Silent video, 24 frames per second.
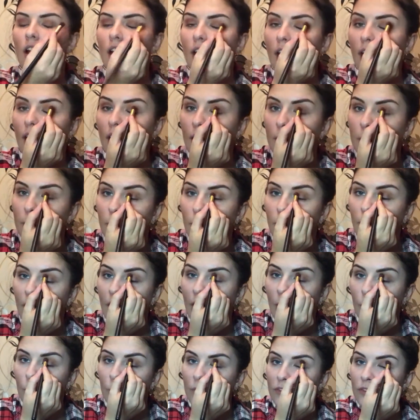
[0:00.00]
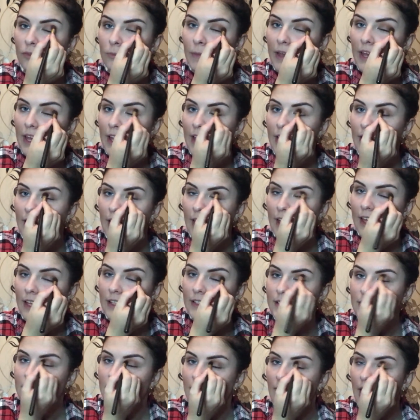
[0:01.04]
And with me, it
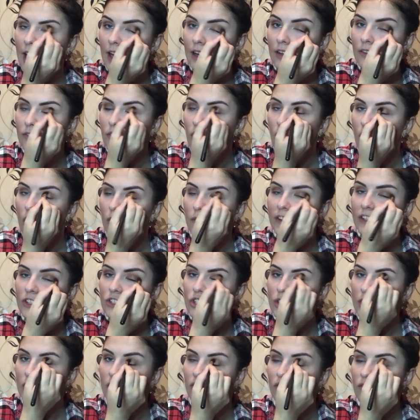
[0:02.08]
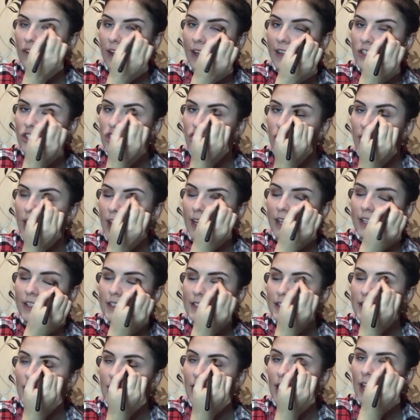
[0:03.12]
is kind of orangey red
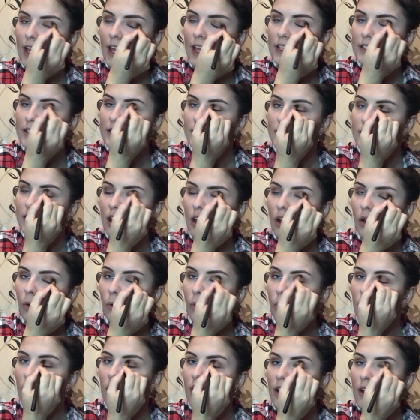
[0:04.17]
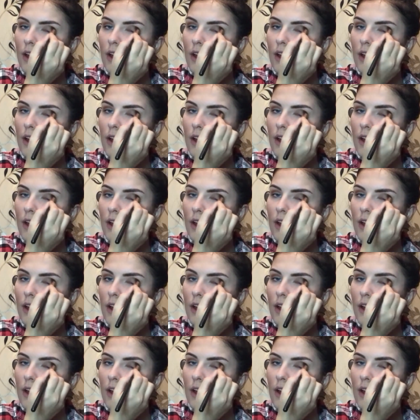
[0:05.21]
shades that it is, so